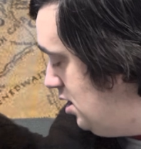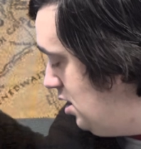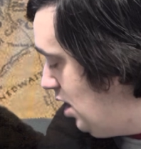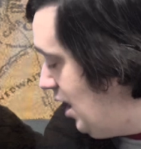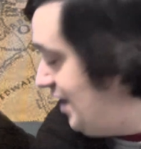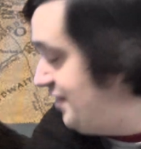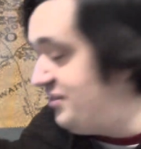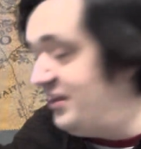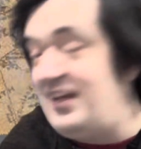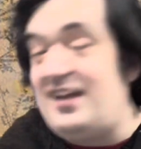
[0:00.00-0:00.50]
I
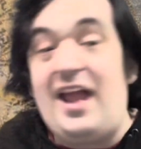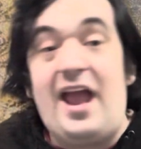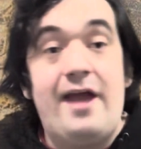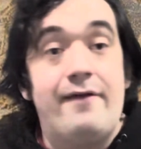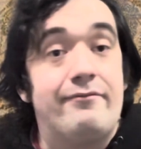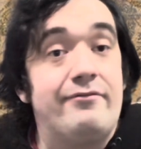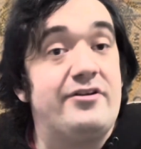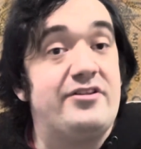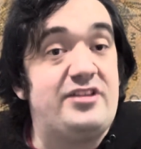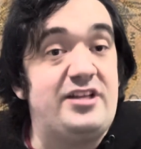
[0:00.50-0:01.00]
think
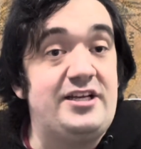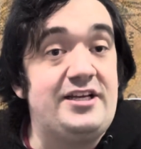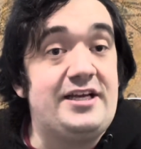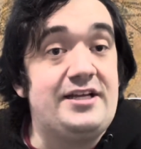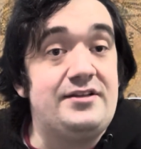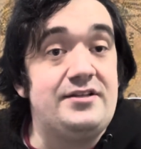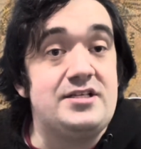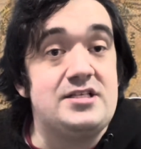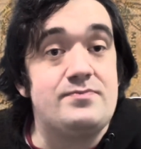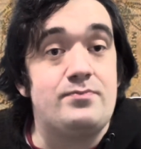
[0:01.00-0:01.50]
everything
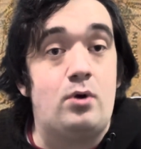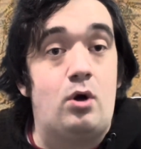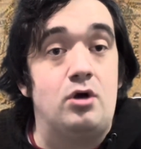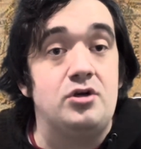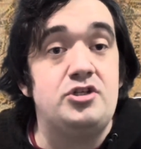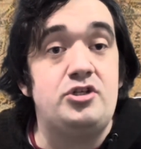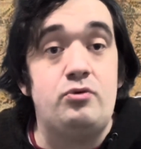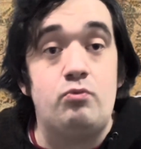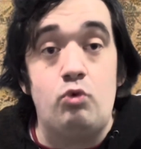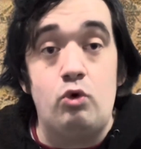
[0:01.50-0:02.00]
in this
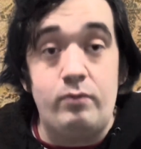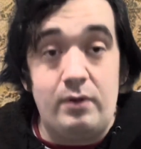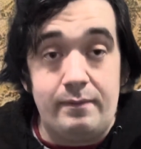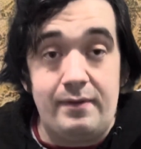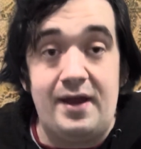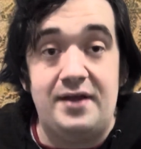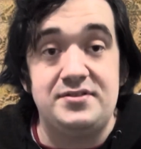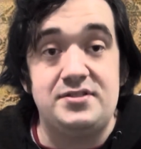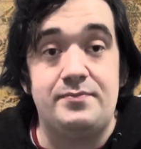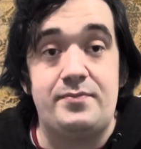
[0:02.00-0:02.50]
box will be
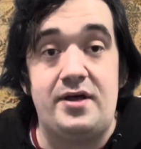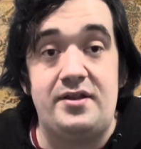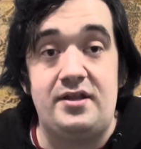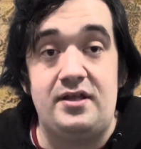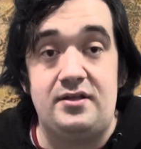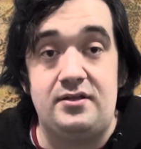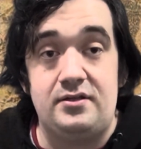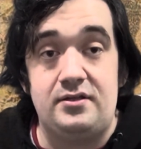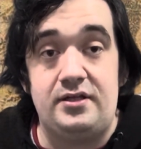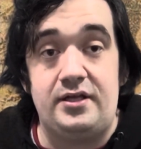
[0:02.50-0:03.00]
painted by the
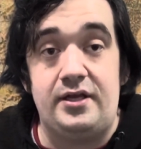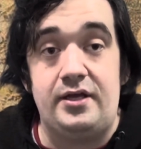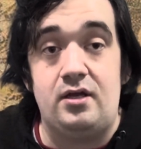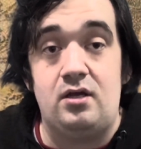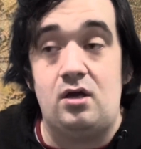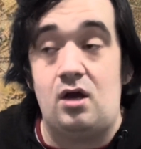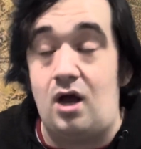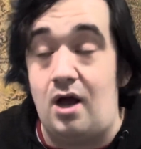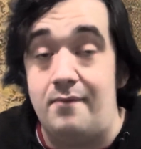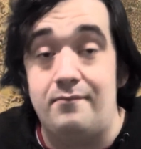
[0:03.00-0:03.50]
end of the year.
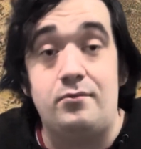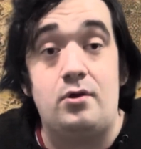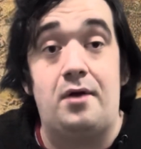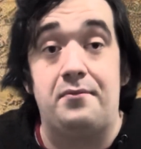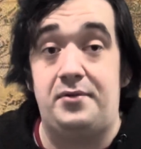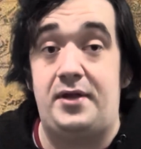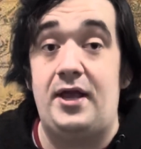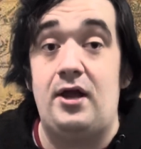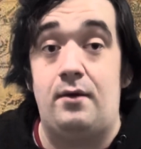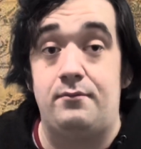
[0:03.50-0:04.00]
I'm
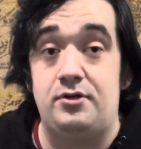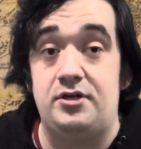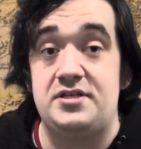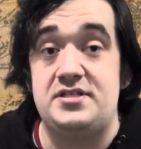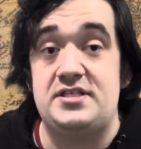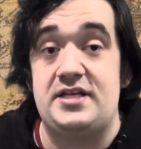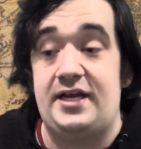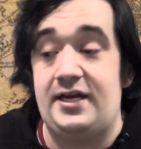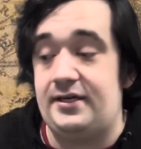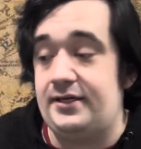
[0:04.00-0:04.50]
going to
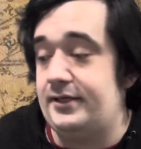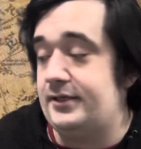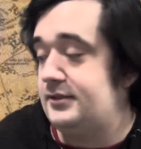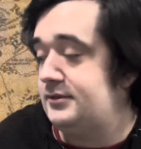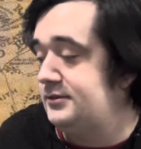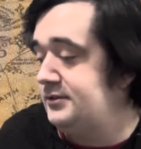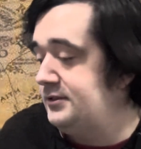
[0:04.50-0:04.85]
say it now,